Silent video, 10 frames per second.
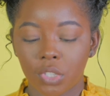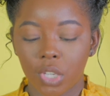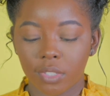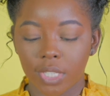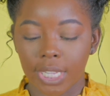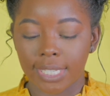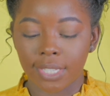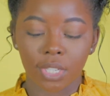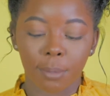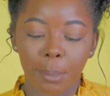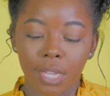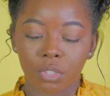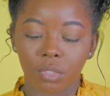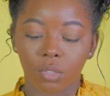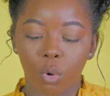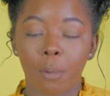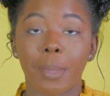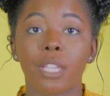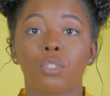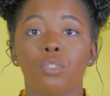then she also says, is it a bachelor's or a
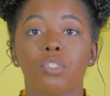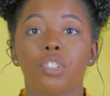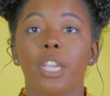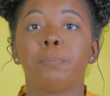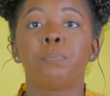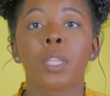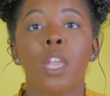master's degree?